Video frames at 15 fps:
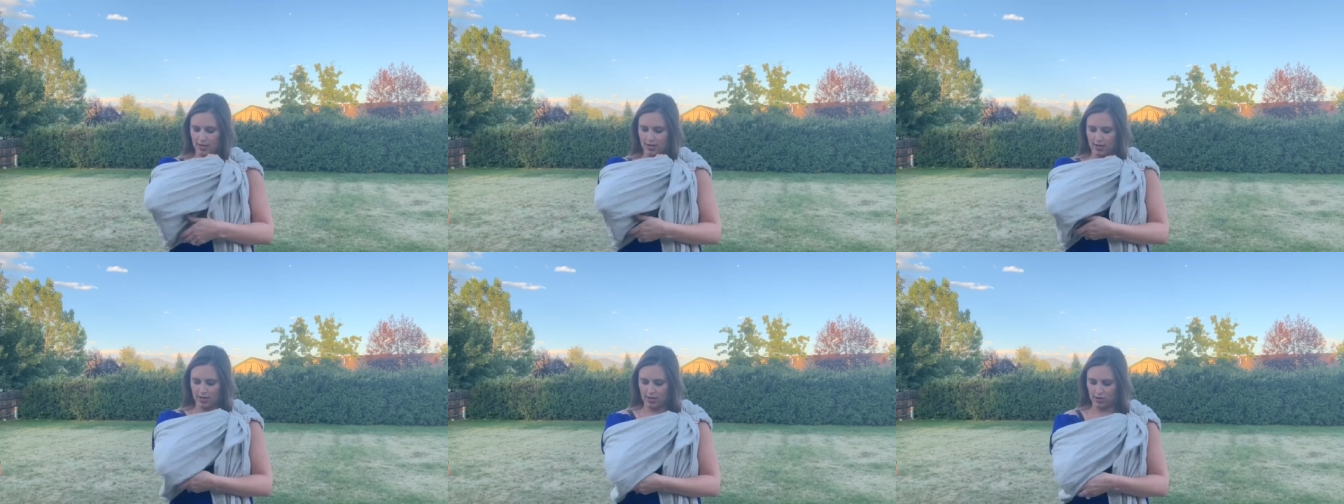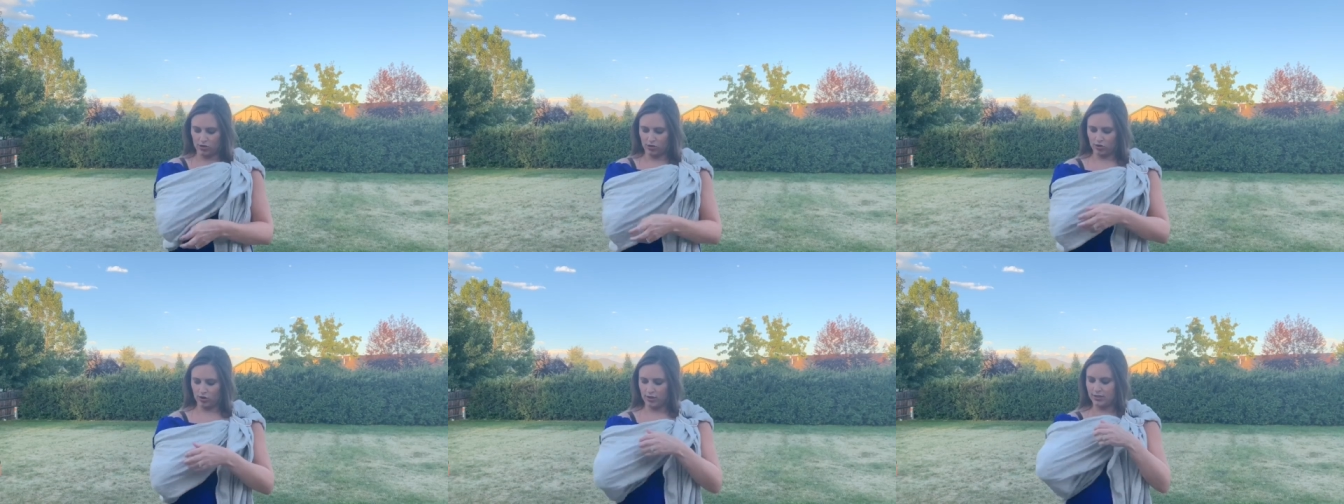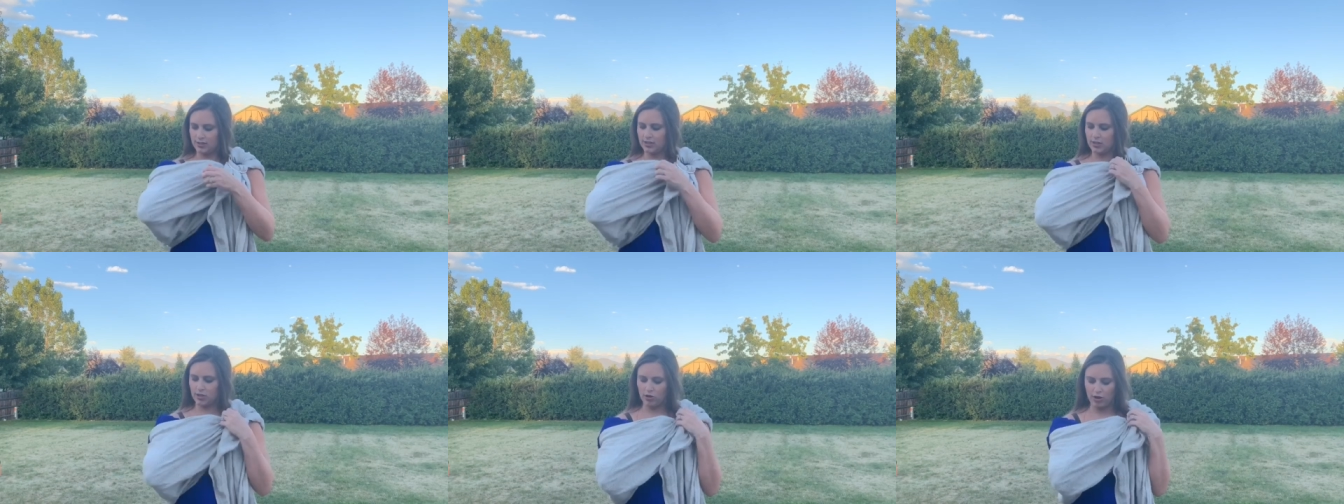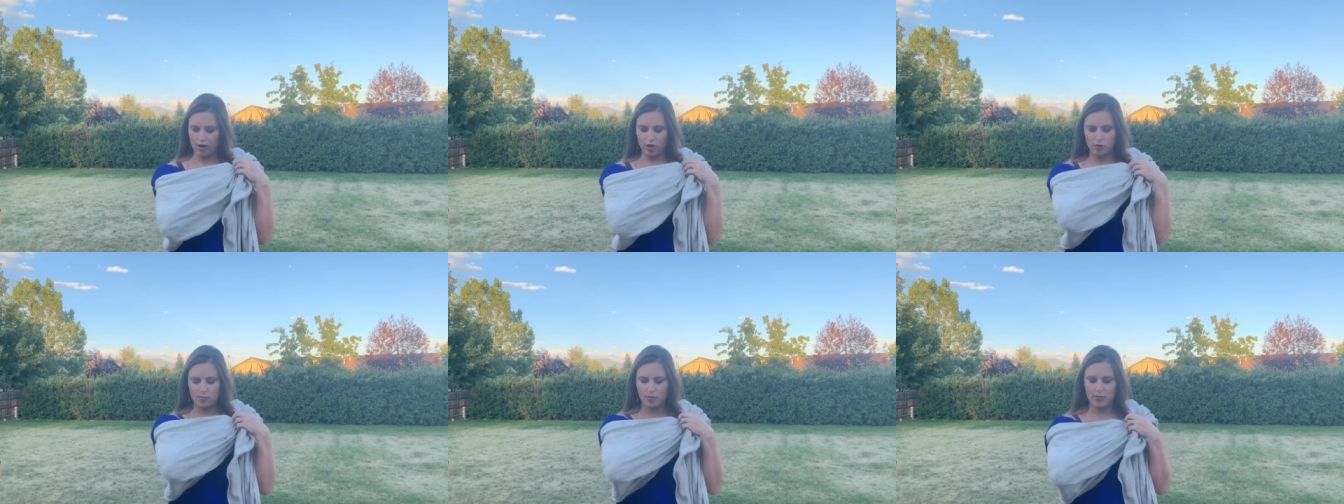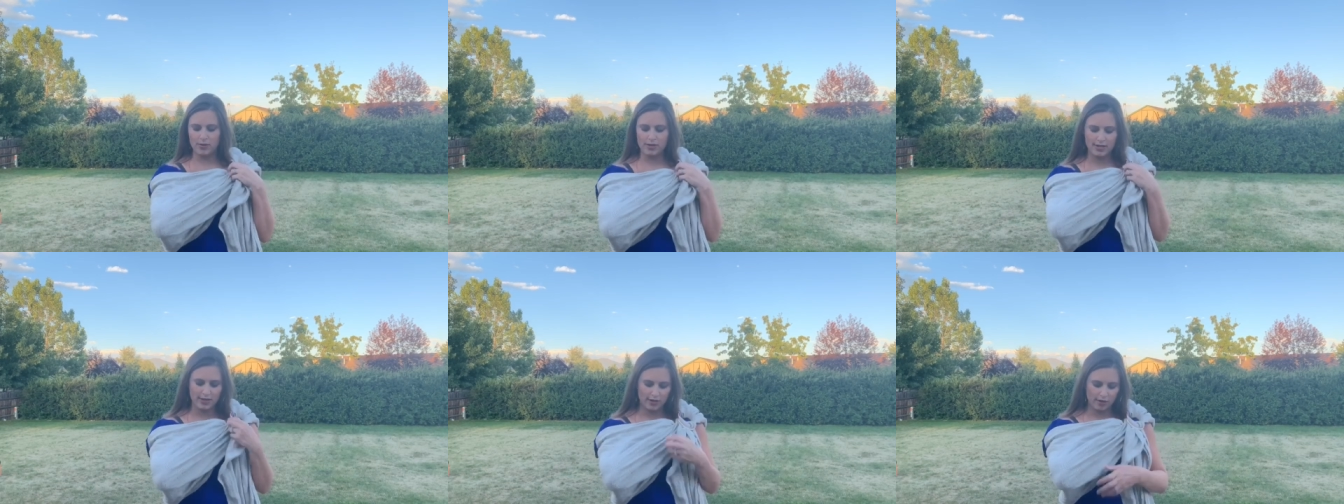is you're going to stick your elbow
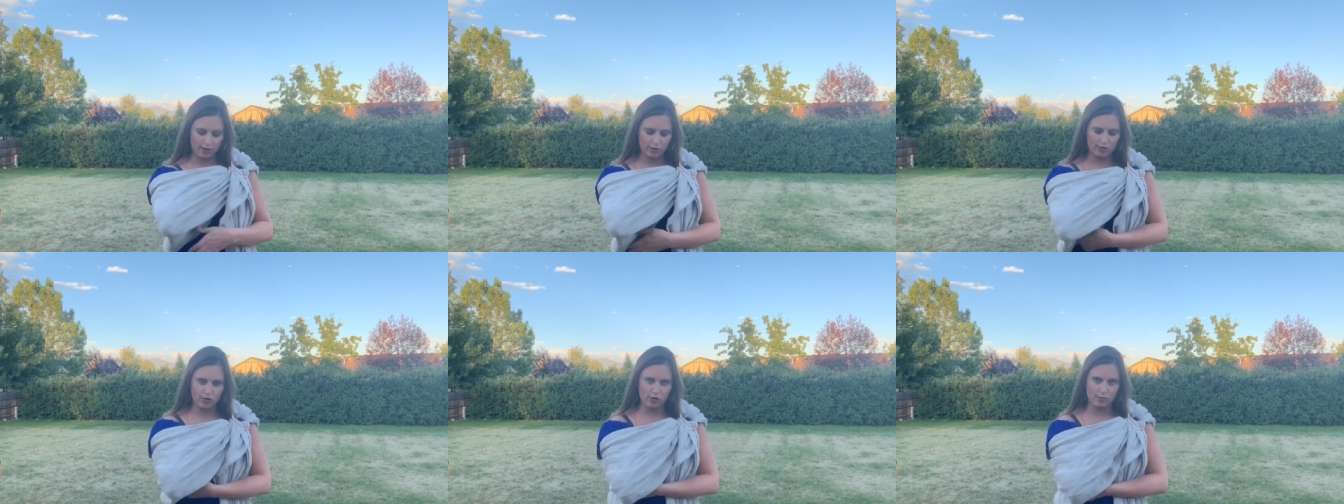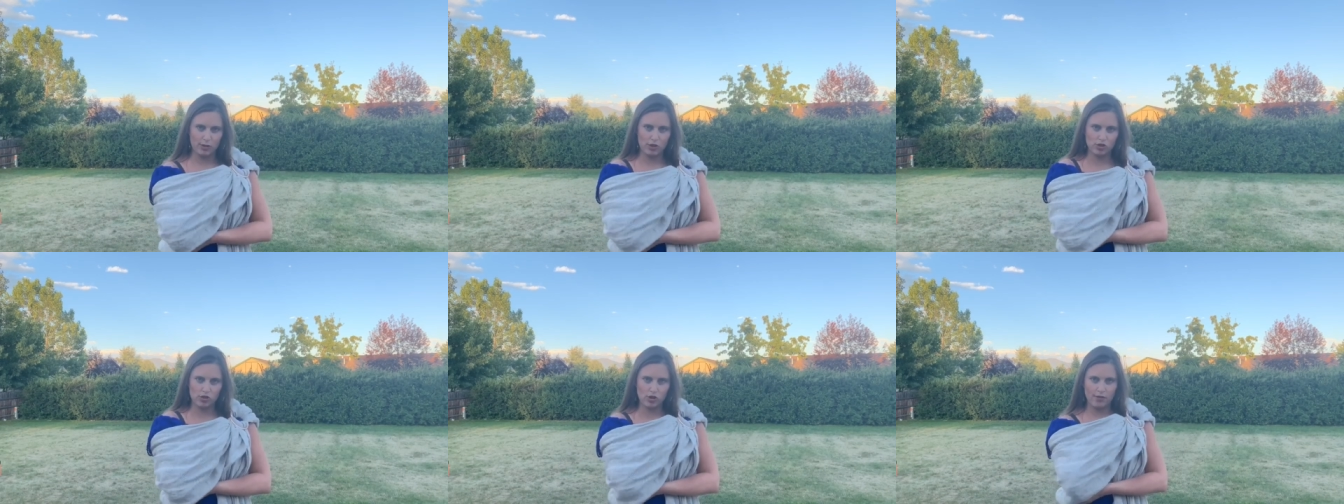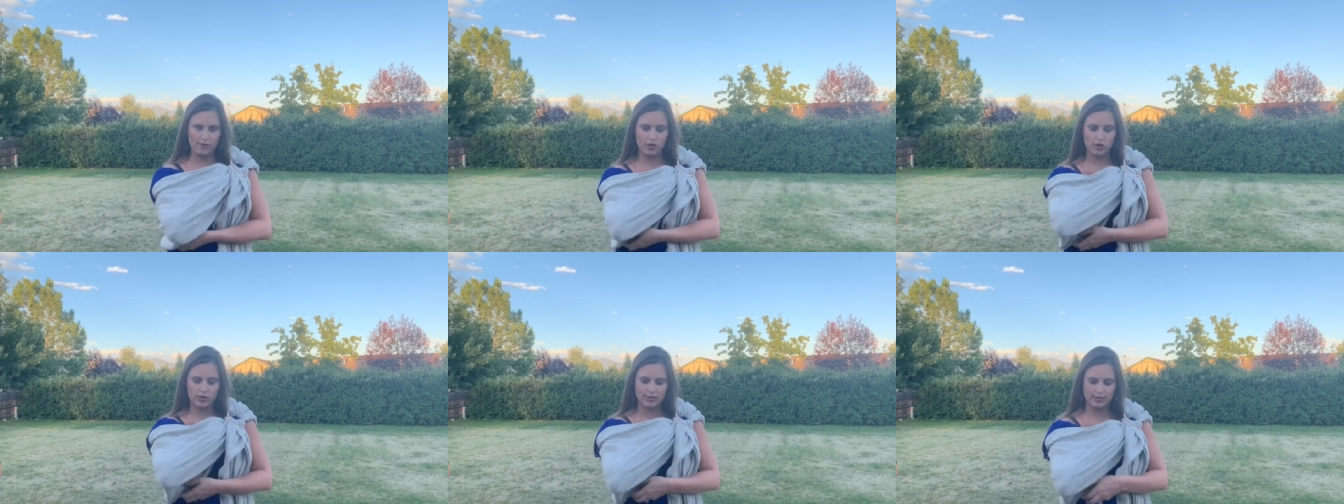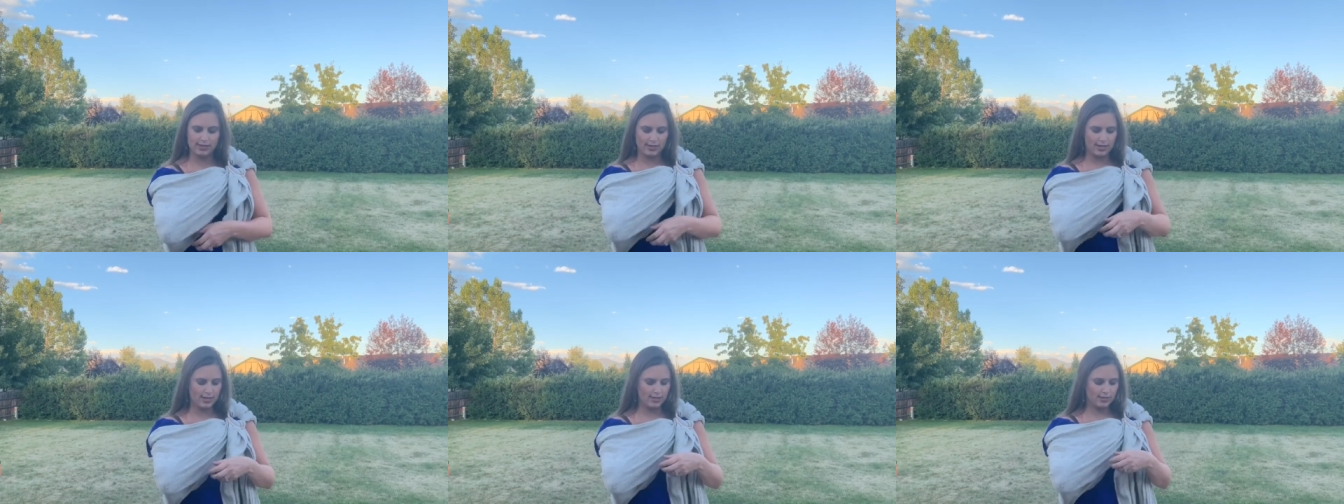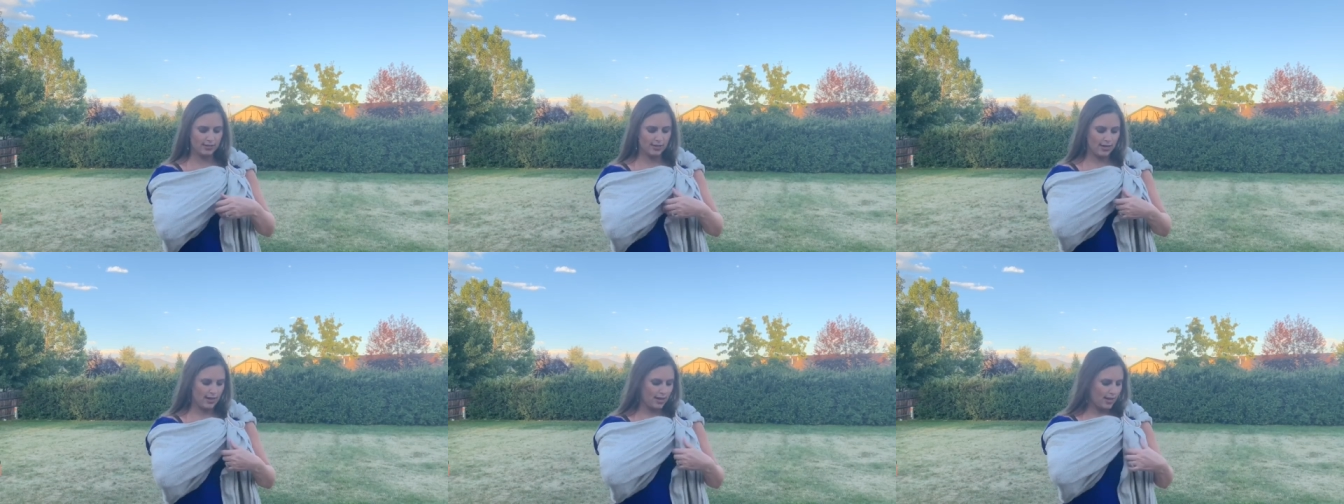in here, so you make sure you have a good seat,
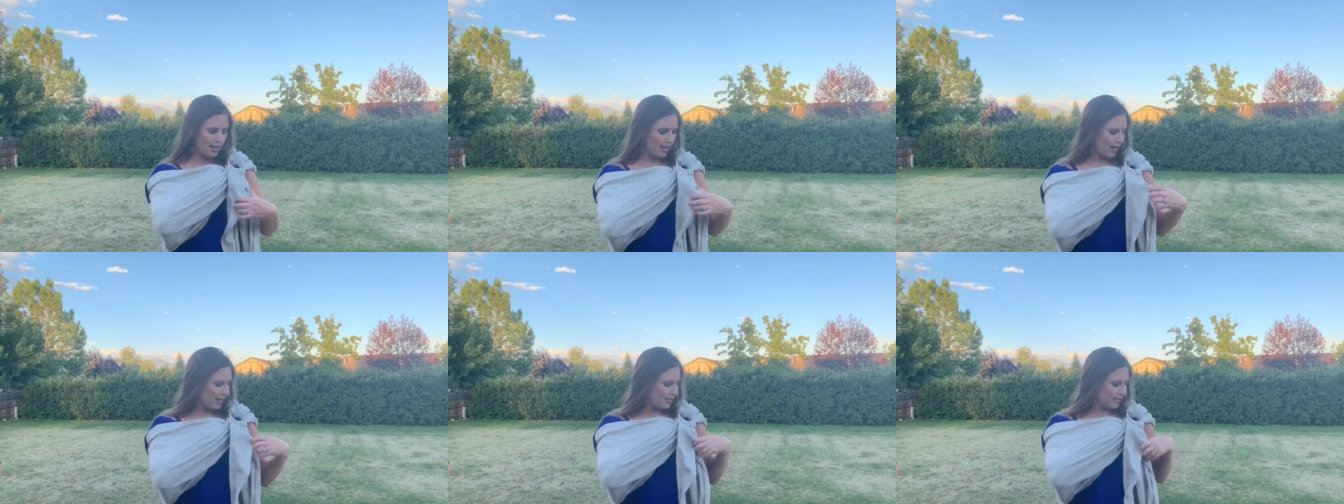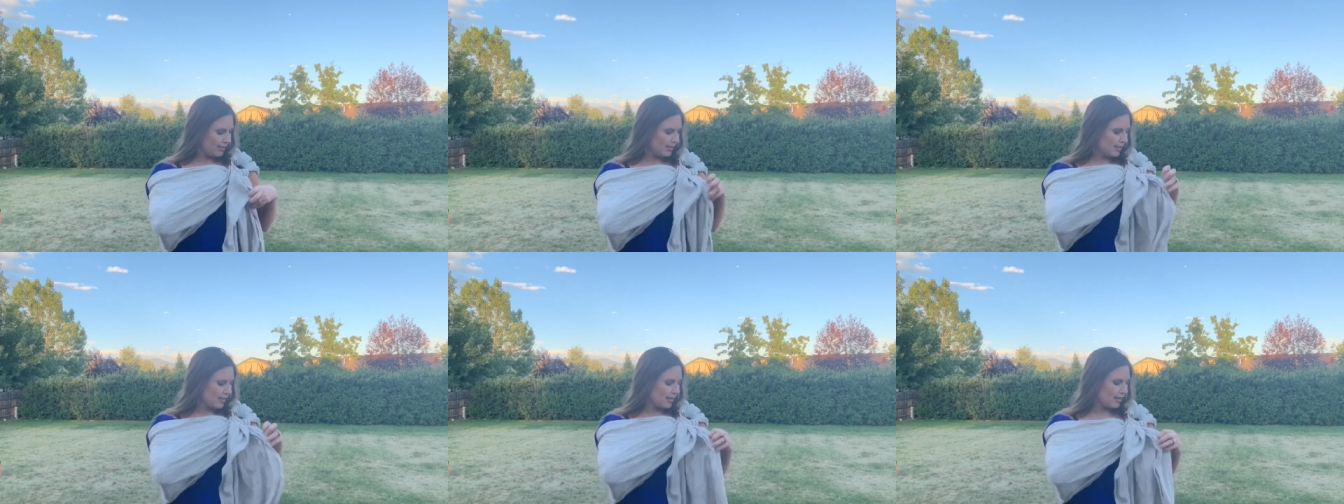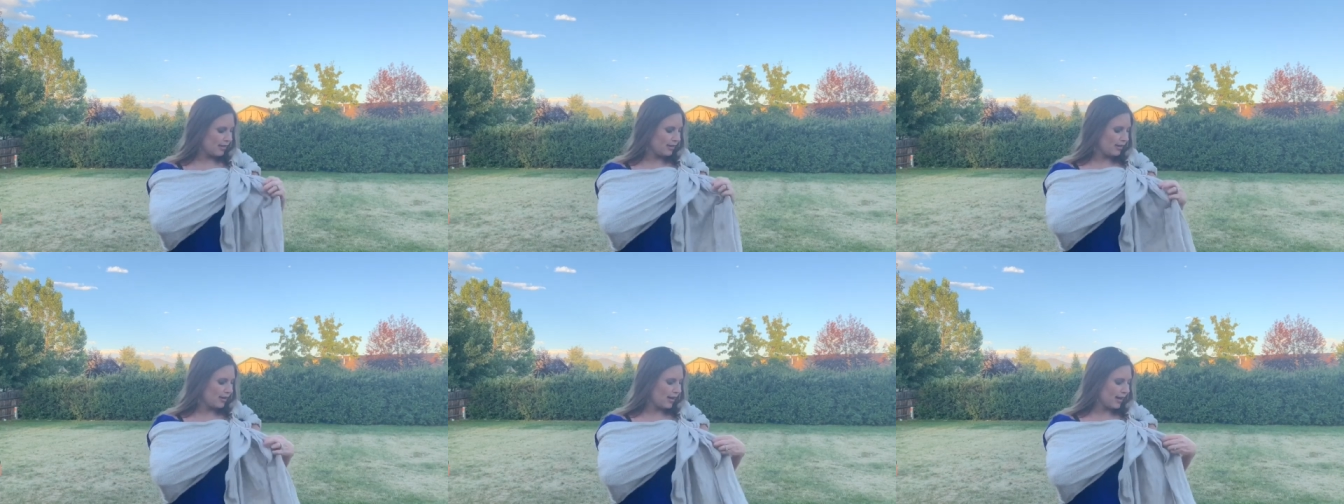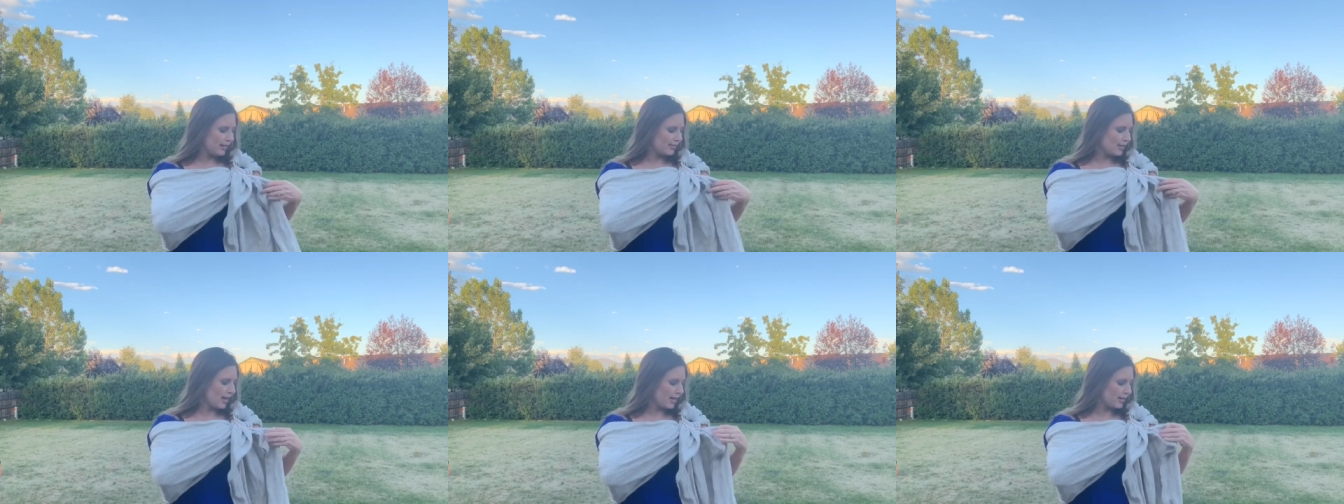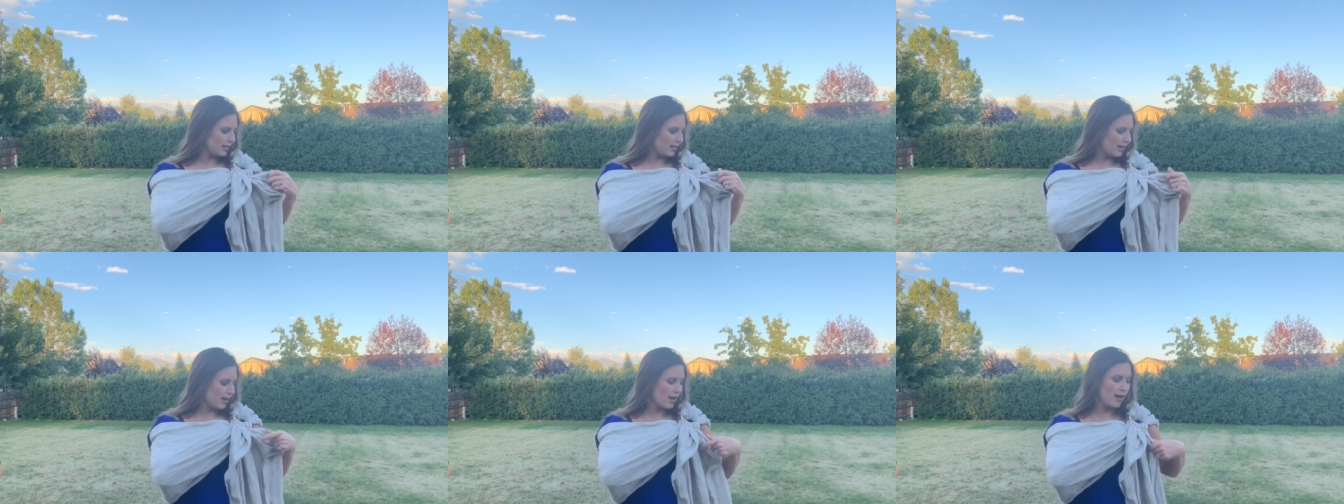and then I tighten
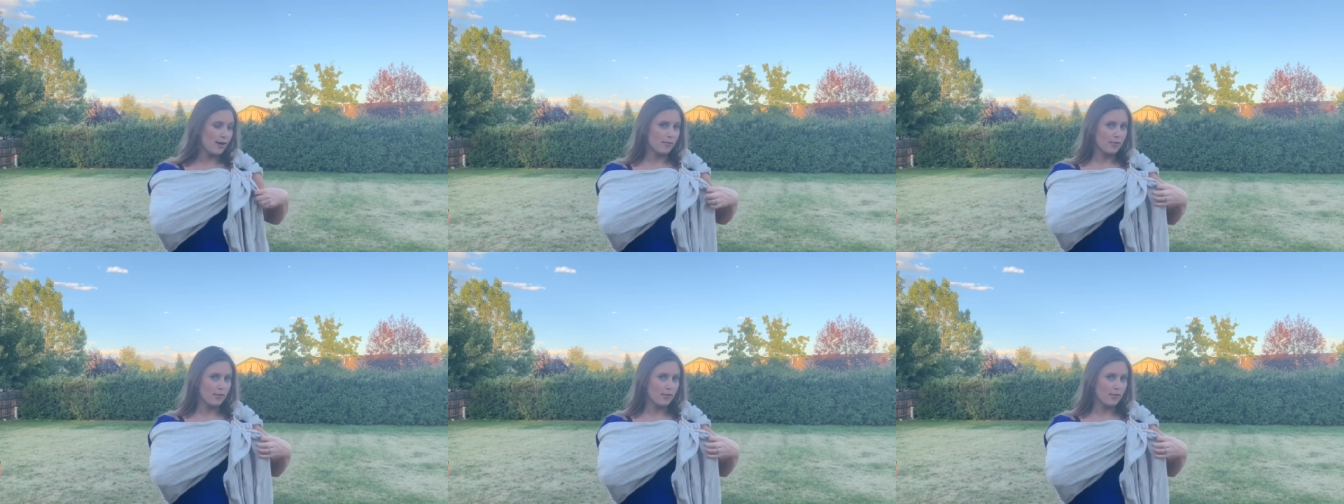up